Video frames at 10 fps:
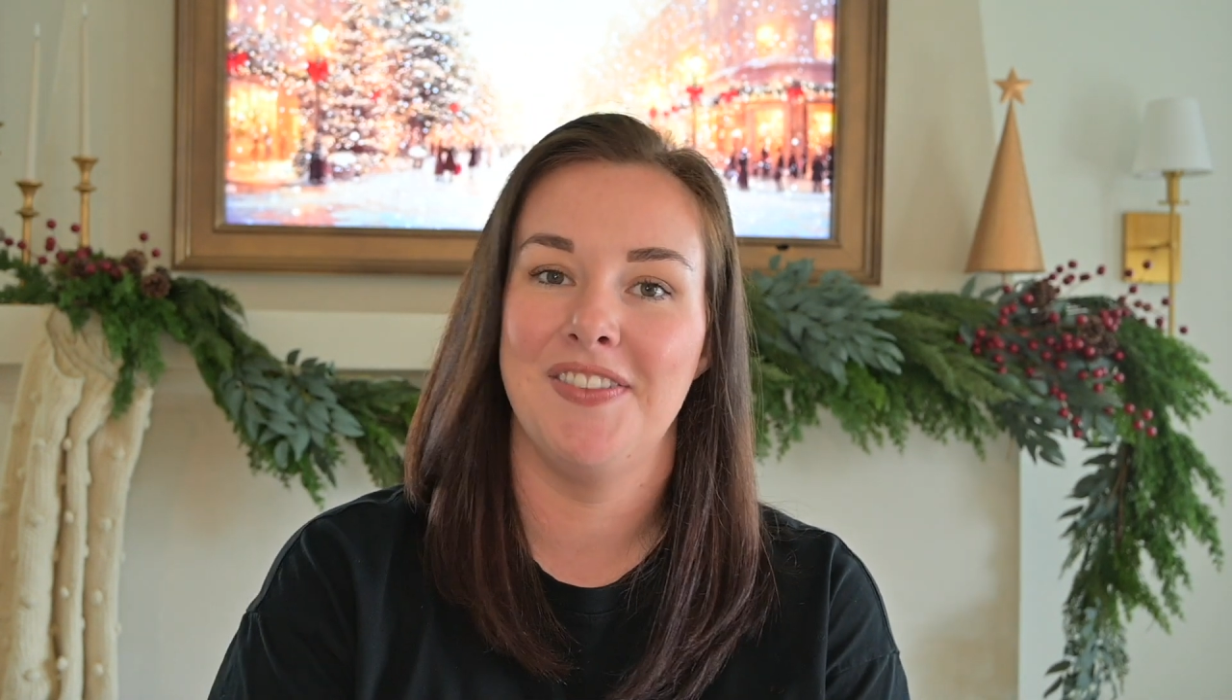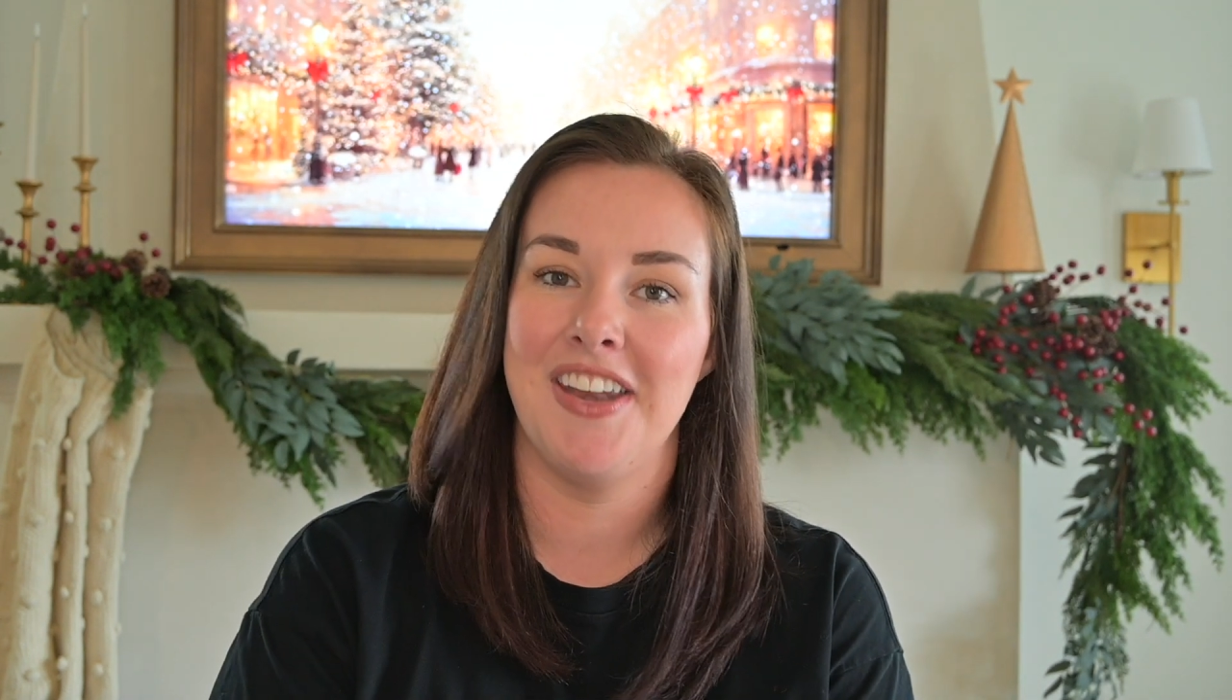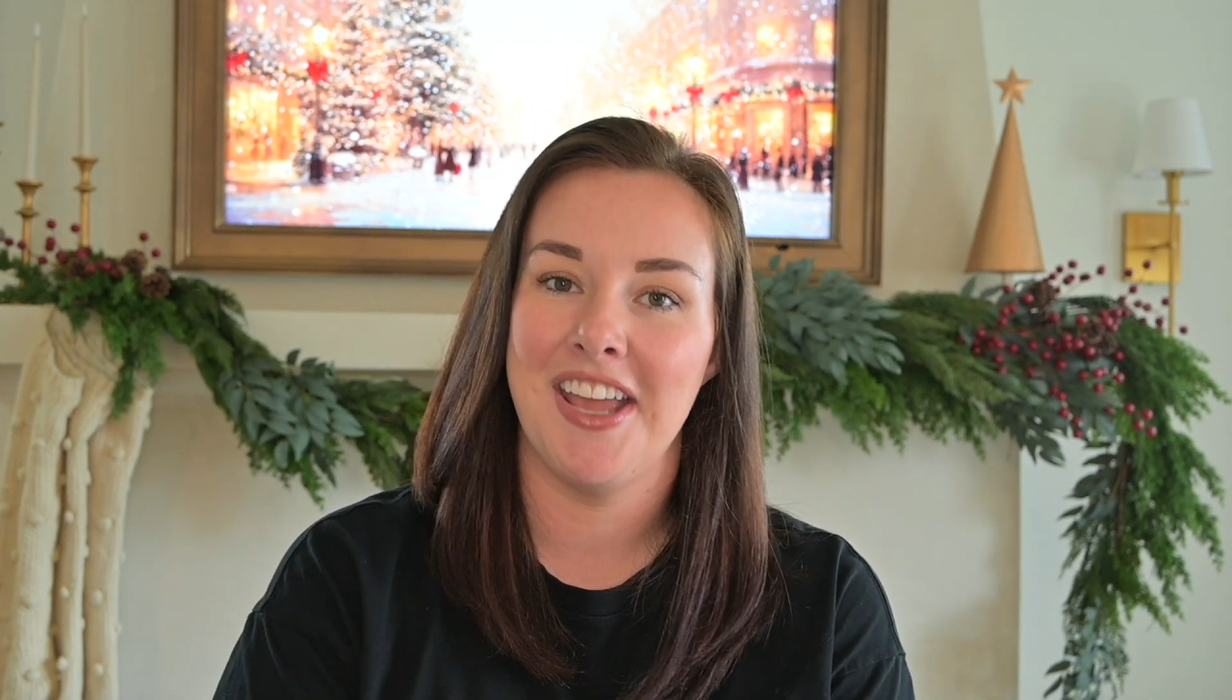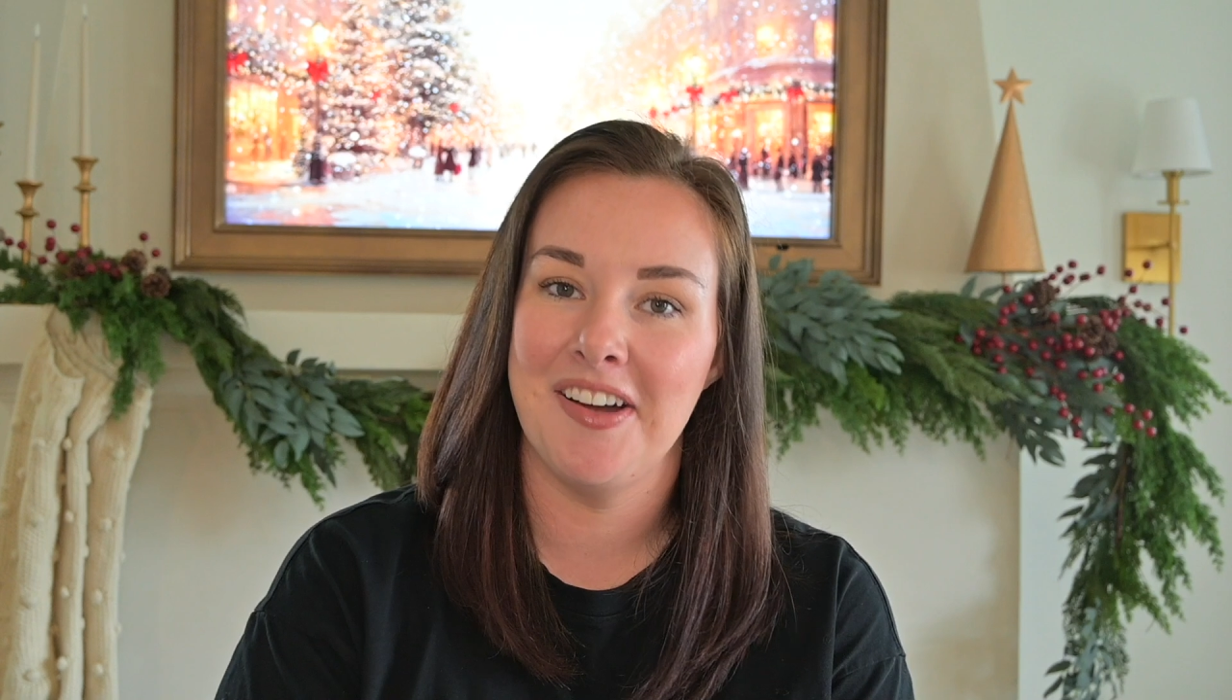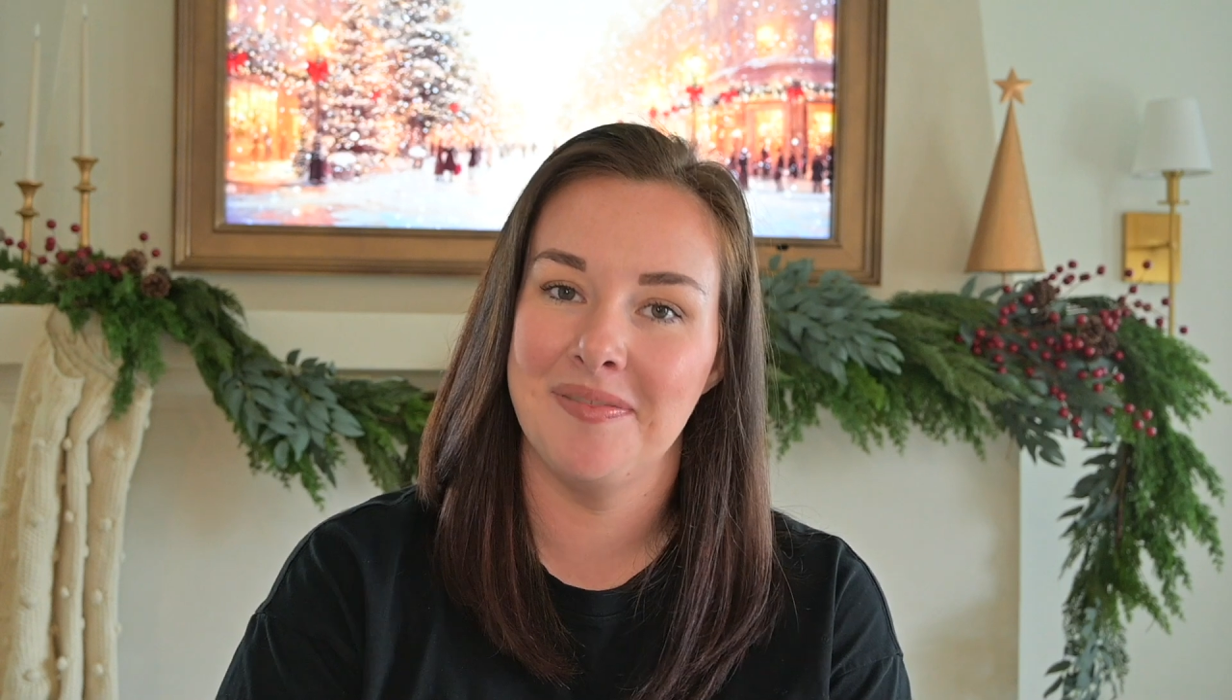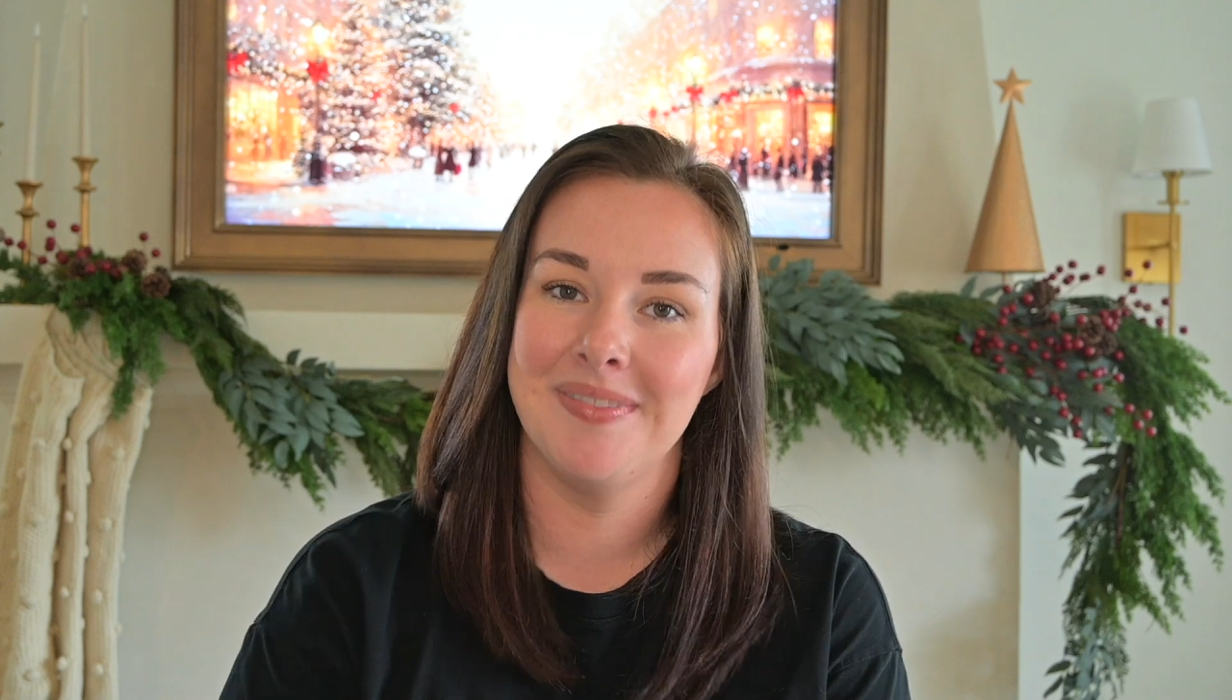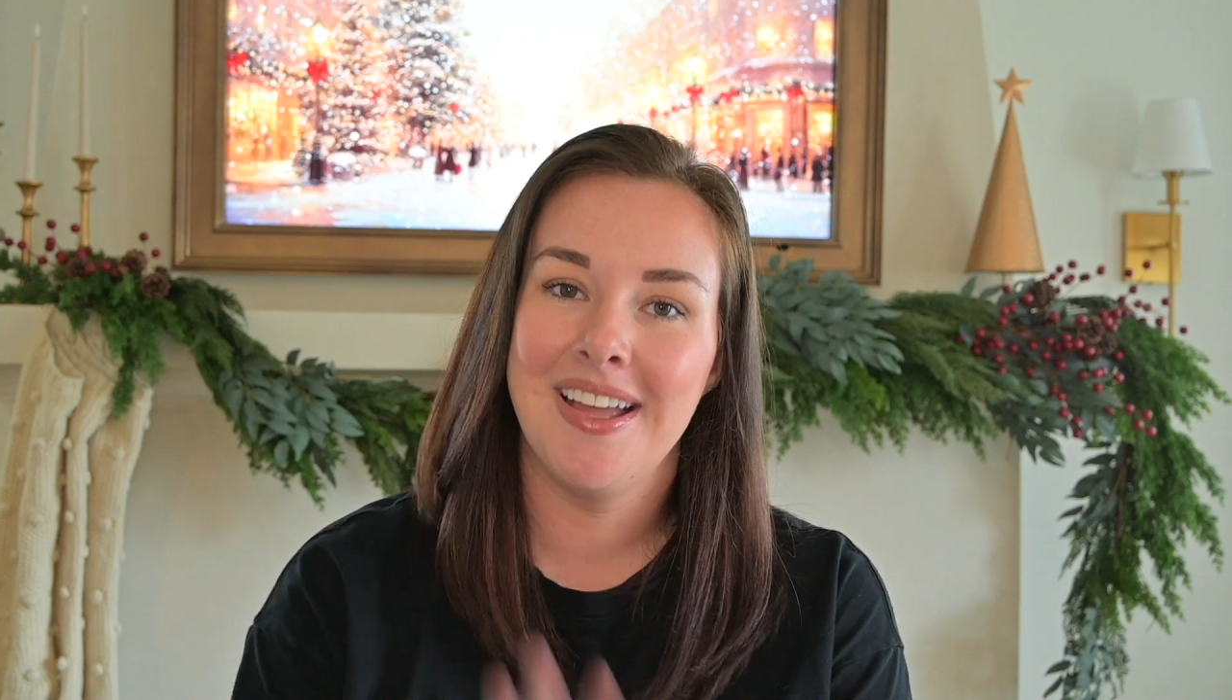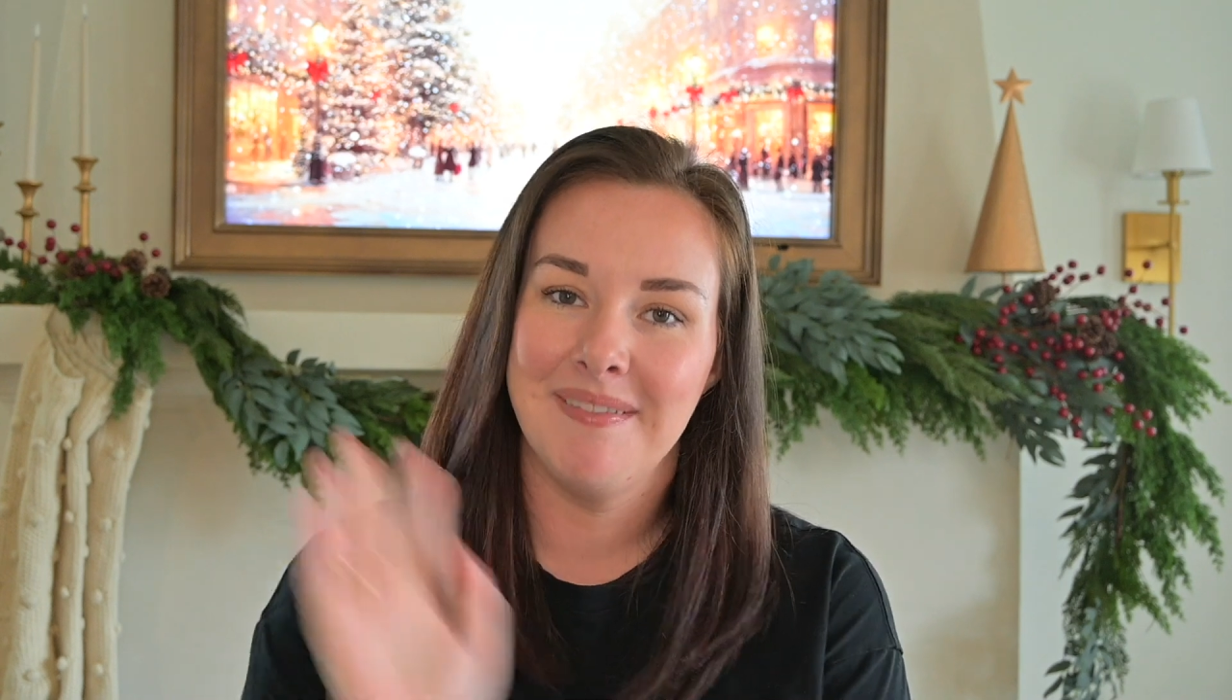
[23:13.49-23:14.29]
video.